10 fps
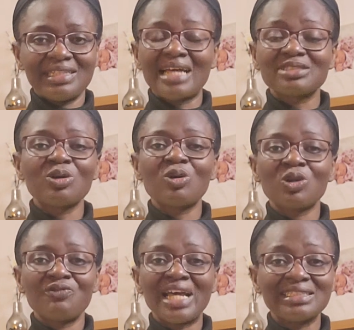it has all
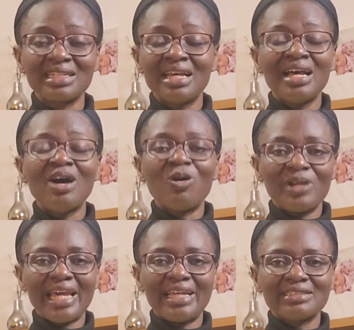of that
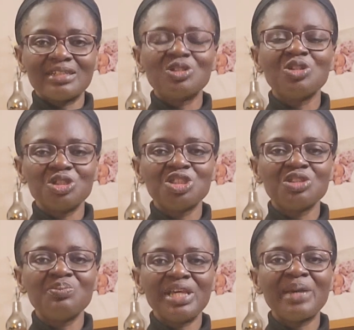on it. So you
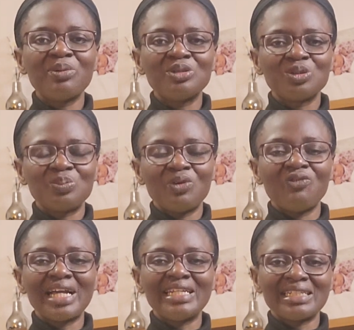should be able to
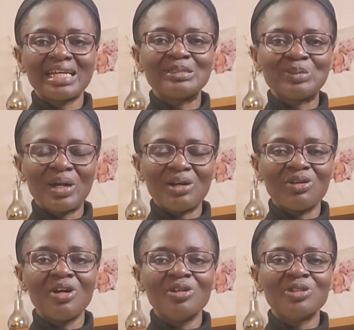provide that as
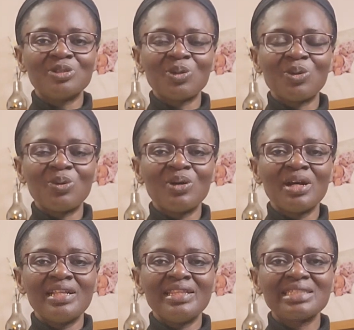well. So
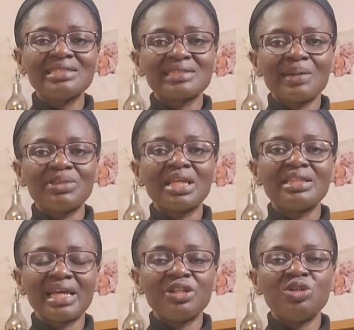this is
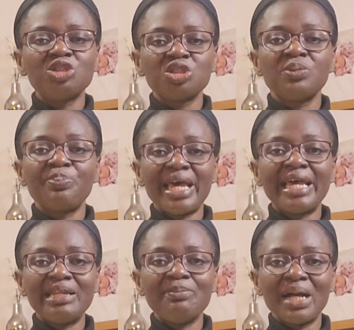something that you should bear
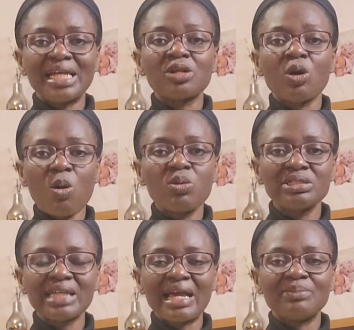in mind at all
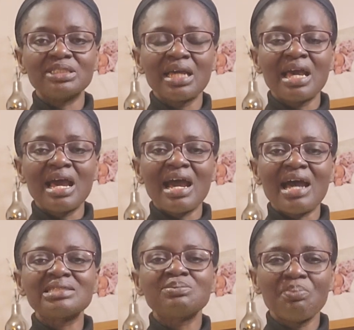times,
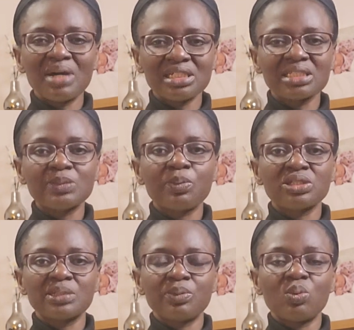as much as
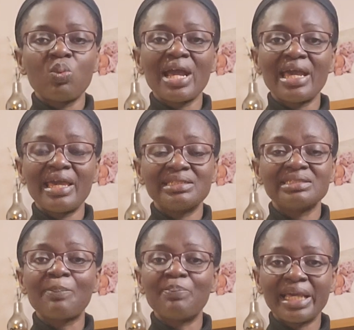possible, where it
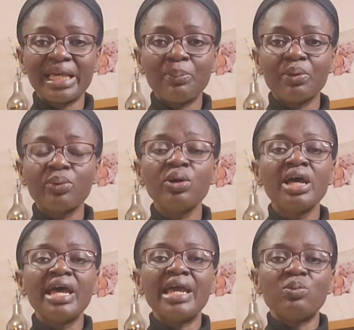is applicable
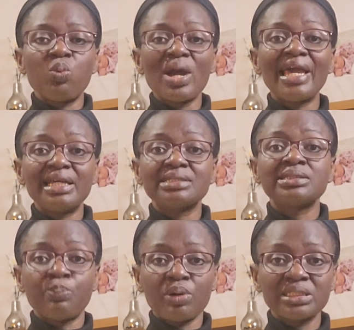and where it is
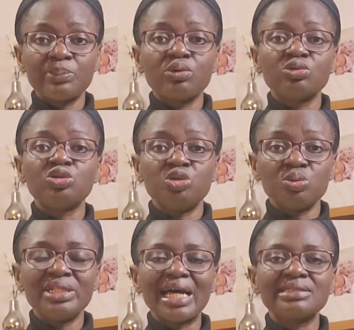possible to
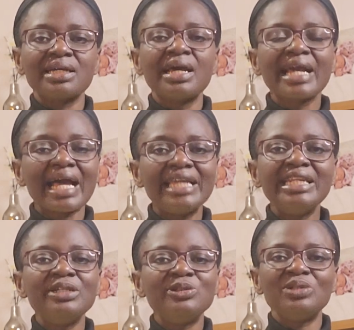do that.
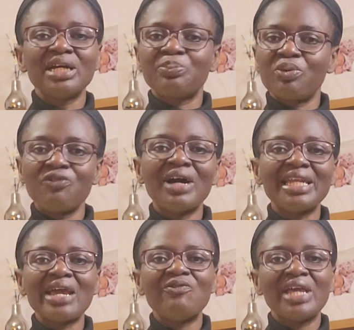Kindly do that. Provide
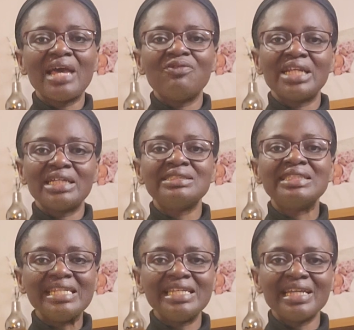every evidence
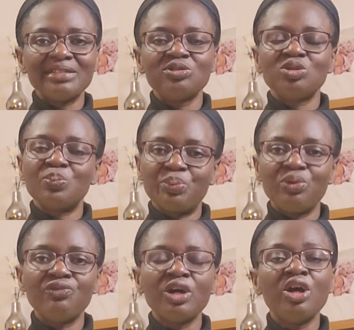needed to
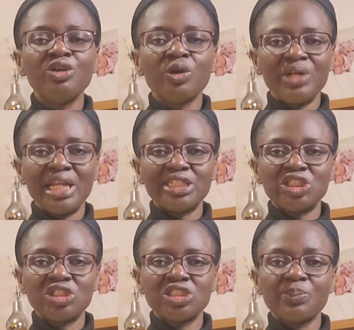prove your
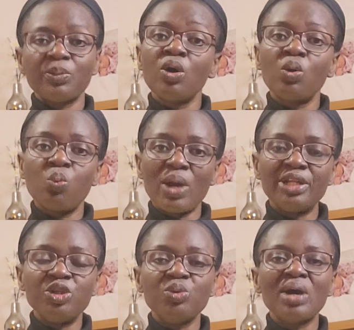relationship
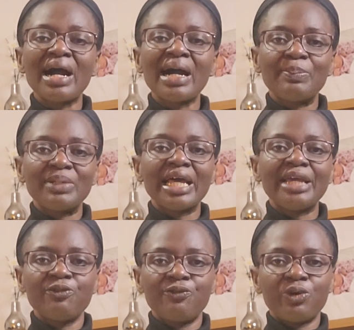when you are
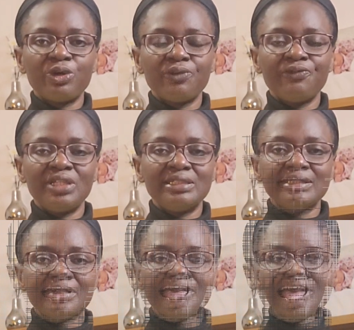applying for your
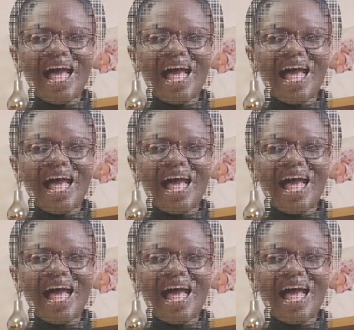visa.